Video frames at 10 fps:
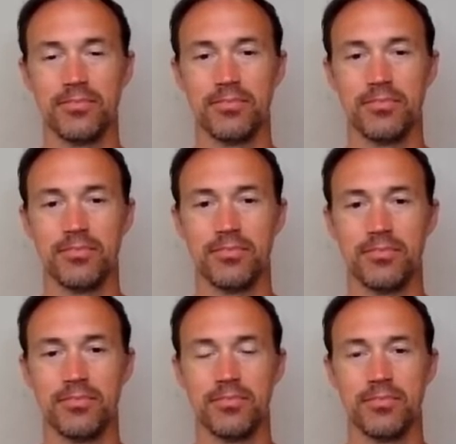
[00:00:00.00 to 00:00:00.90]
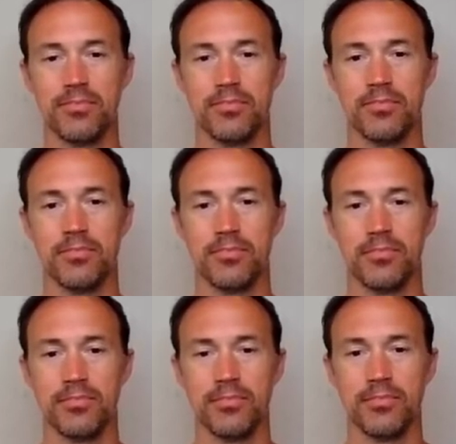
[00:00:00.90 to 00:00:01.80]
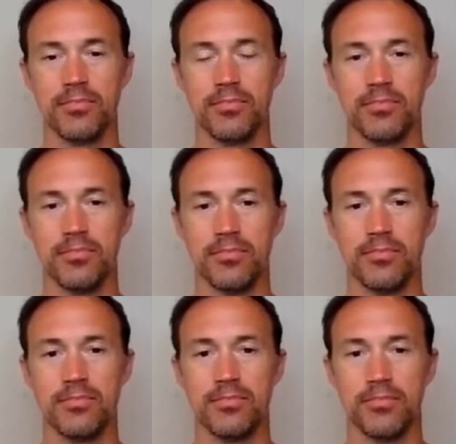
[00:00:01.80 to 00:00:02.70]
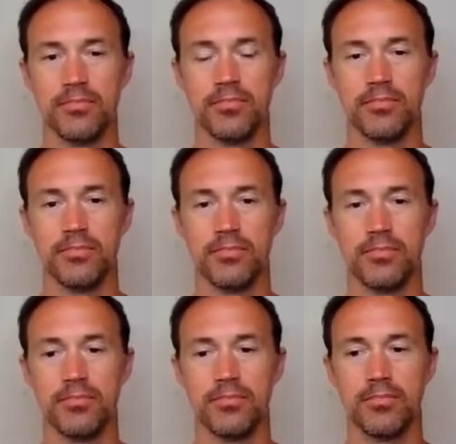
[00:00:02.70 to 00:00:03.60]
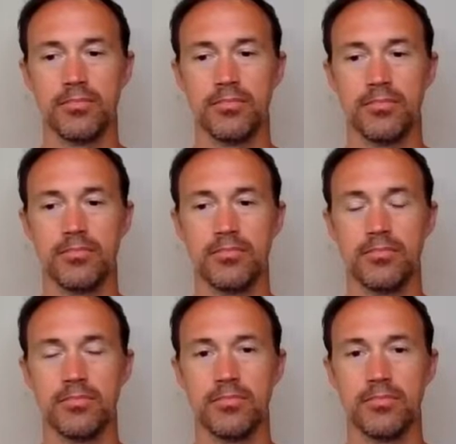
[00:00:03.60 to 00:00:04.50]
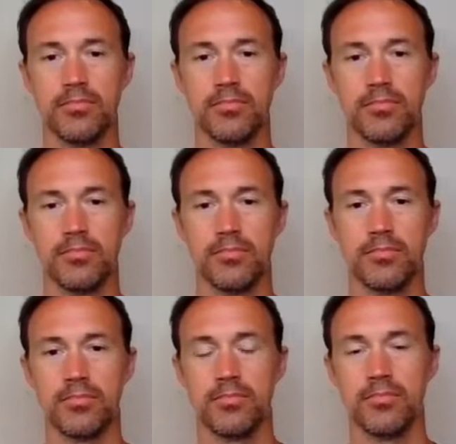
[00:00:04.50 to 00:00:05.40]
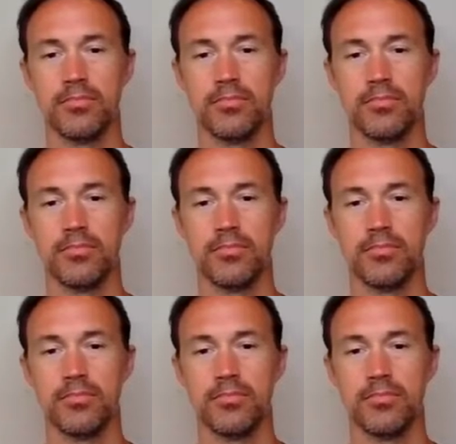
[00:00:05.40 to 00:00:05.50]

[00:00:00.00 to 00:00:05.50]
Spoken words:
The person shown says nothing.